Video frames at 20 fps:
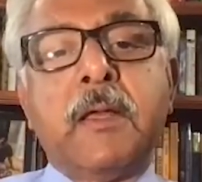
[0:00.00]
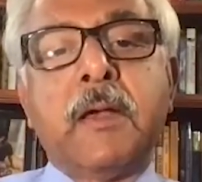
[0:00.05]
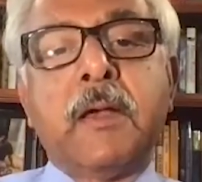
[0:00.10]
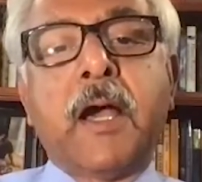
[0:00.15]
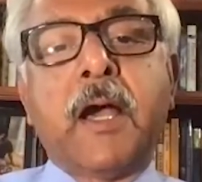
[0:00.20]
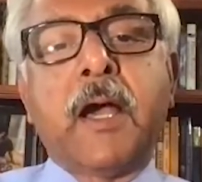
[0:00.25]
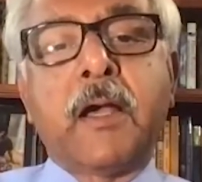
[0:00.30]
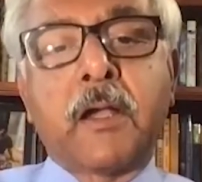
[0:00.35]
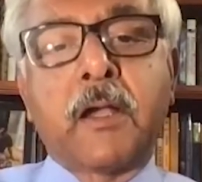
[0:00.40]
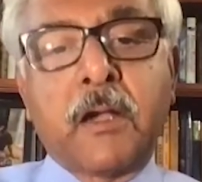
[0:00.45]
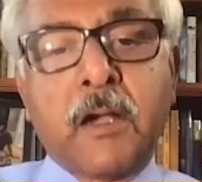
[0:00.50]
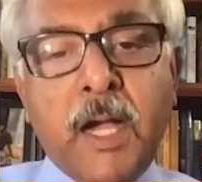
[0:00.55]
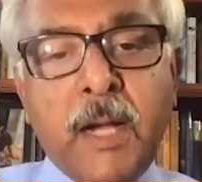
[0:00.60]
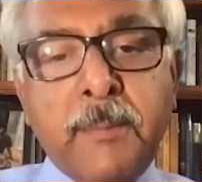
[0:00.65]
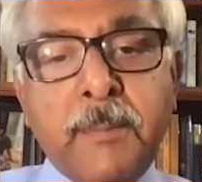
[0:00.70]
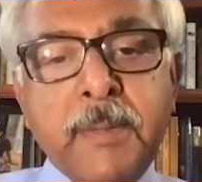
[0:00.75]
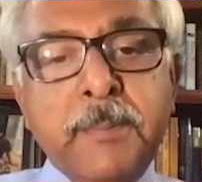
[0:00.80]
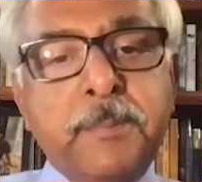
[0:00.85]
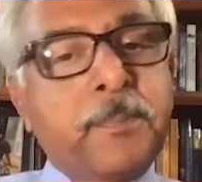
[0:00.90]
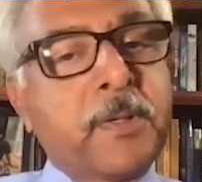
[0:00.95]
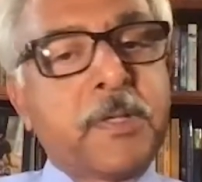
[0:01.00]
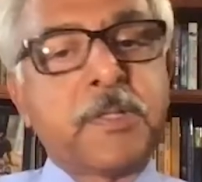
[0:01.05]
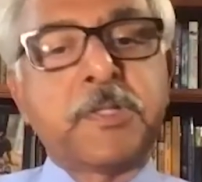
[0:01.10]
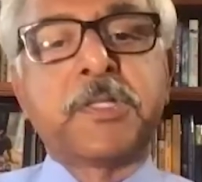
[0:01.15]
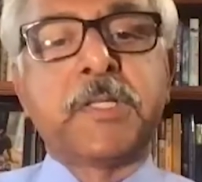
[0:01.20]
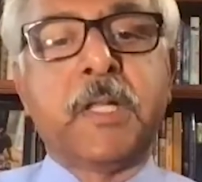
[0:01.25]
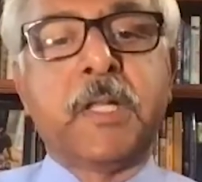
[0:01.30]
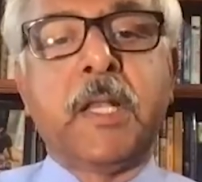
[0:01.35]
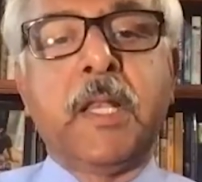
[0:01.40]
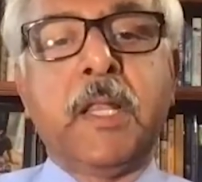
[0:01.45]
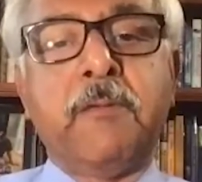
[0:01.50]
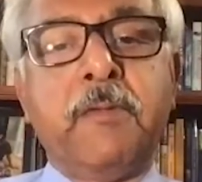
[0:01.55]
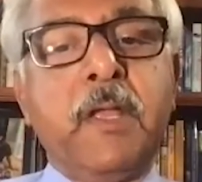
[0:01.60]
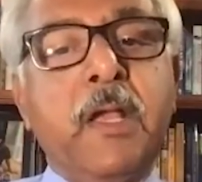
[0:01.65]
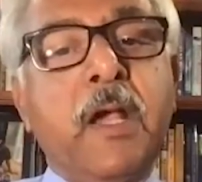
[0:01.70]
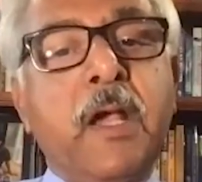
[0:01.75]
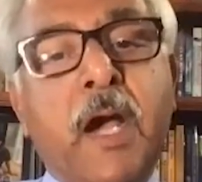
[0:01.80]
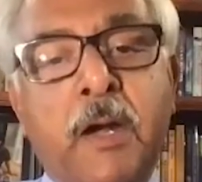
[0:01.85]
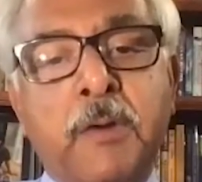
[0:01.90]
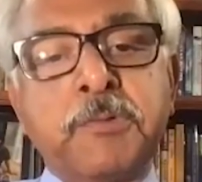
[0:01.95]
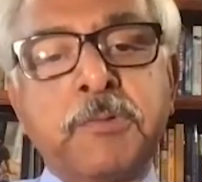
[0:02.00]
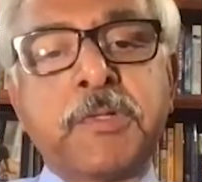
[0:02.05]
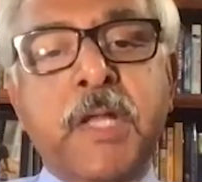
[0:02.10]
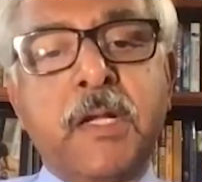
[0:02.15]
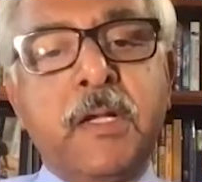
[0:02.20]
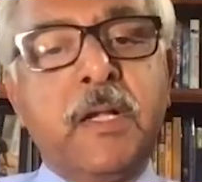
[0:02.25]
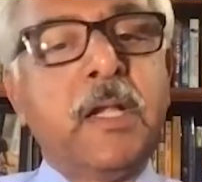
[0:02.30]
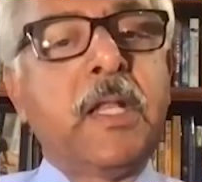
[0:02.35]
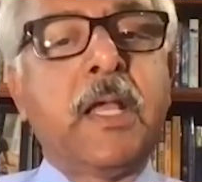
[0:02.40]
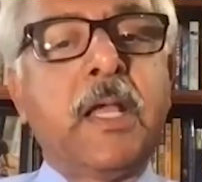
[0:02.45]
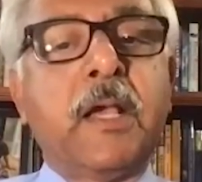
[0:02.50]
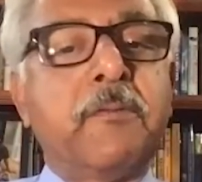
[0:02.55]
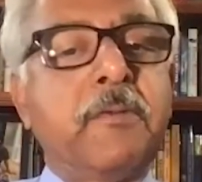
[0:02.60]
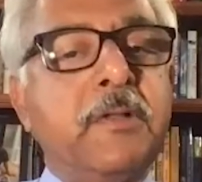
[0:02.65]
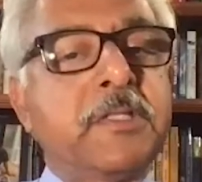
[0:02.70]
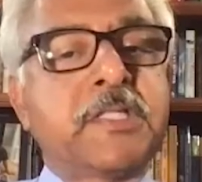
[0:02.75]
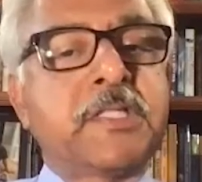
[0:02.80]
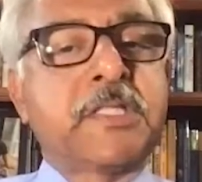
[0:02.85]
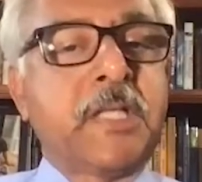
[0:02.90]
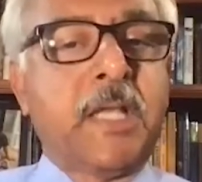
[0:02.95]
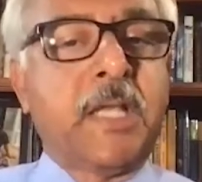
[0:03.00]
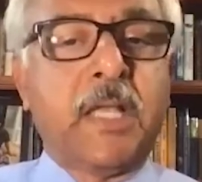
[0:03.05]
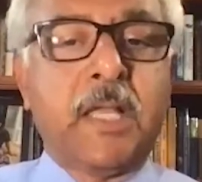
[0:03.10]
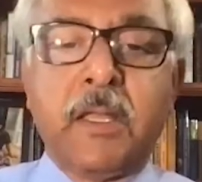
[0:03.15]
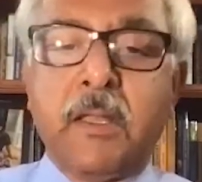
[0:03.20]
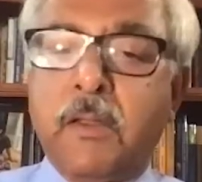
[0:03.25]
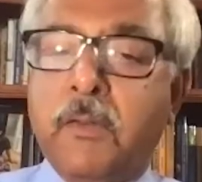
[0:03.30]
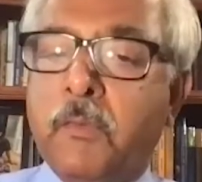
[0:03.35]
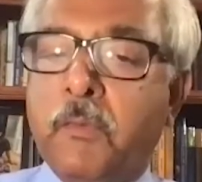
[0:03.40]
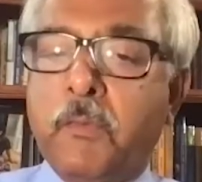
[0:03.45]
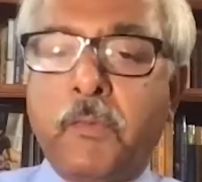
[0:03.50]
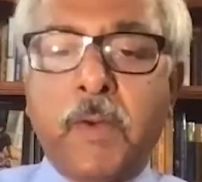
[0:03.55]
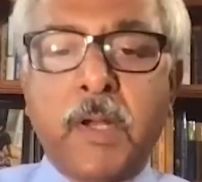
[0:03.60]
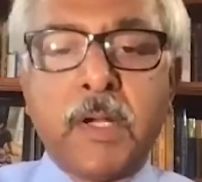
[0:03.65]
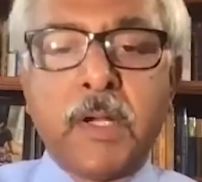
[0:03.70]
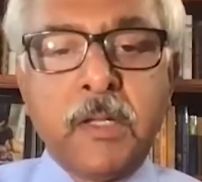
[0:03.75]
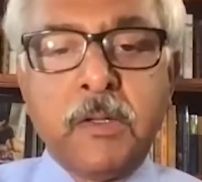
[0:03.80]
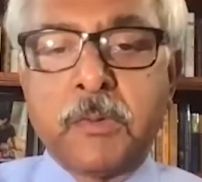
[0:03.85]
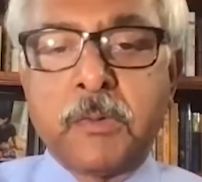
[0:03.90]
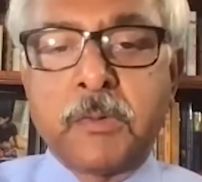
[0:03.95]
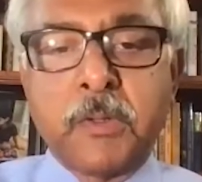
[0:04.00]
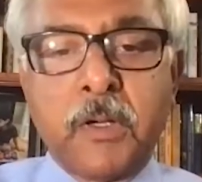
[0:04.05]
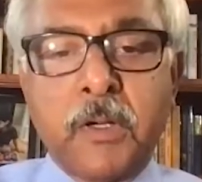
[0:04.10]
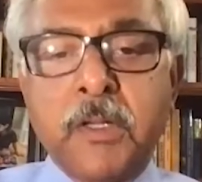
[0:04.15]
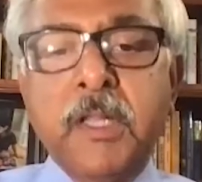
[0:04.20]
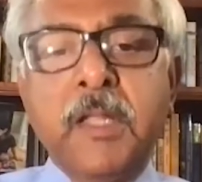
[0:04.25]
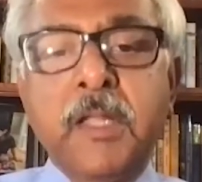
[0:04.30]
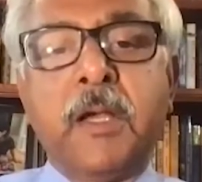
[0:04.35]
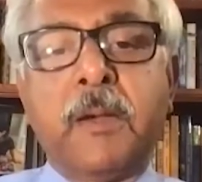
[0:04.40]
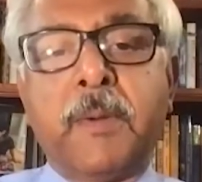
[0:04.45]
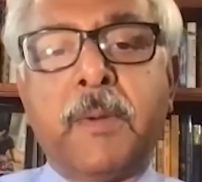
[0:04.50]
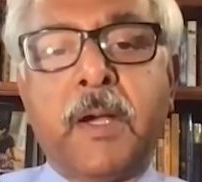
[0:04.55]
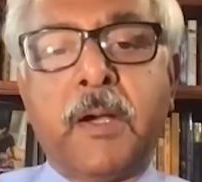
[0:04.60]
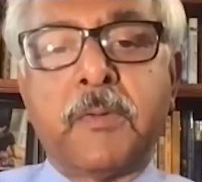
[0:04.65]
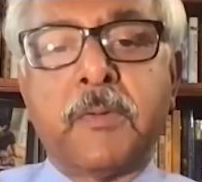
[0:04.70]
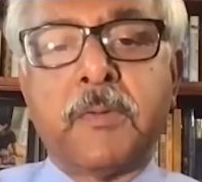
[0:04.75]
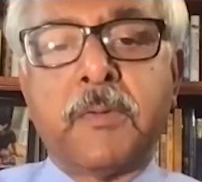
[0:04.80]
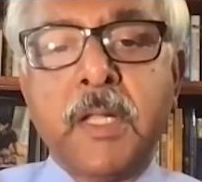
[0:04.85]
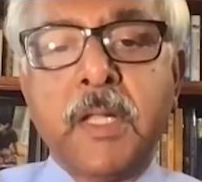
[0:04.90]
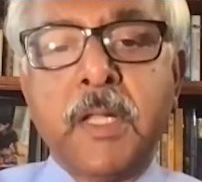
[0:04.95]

a common person living outside India will say, what are you talking about?